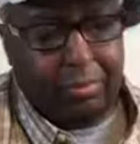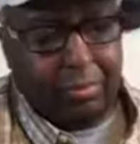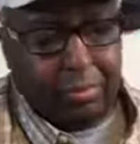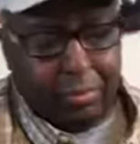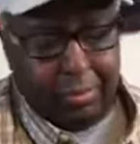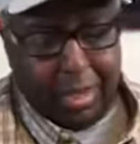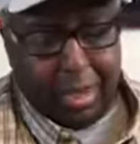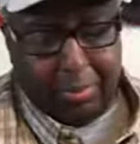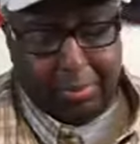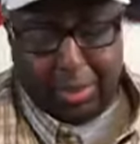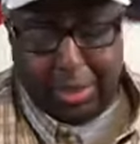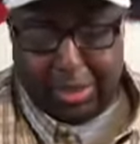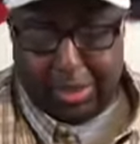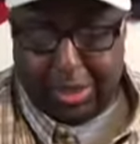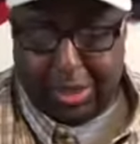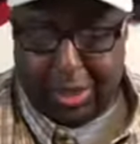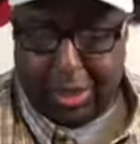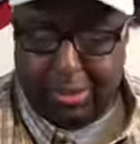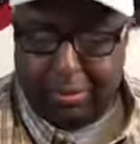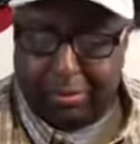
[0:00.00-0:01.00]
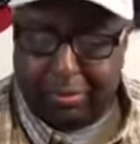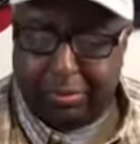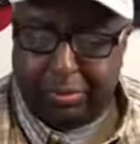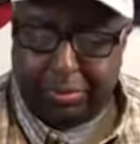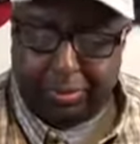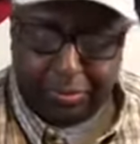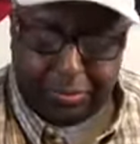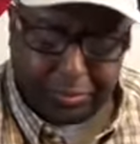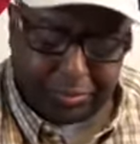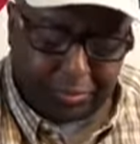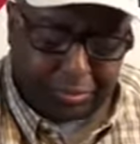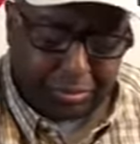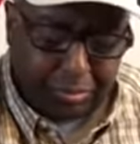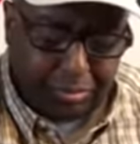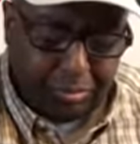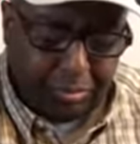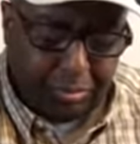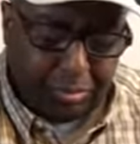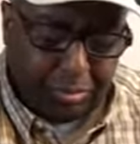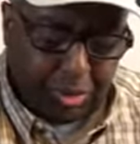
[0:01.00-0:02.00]
That being said,
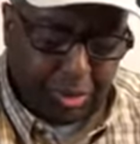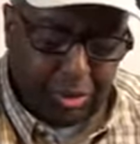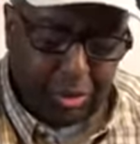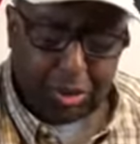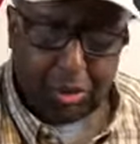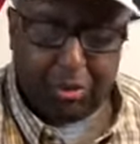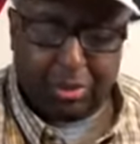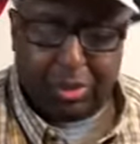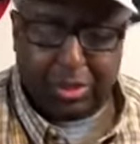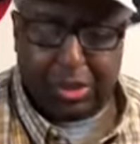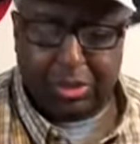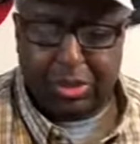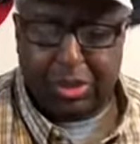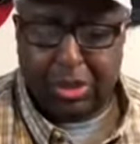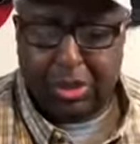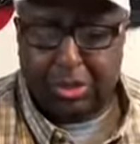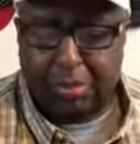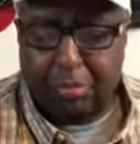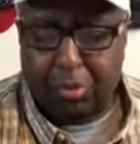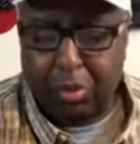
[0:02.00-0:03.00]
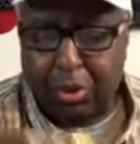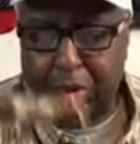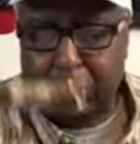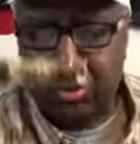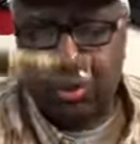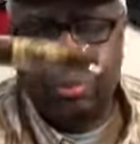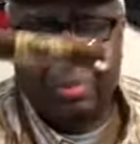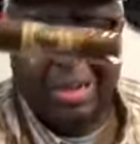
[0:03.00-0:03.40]
this one's a 6.2 by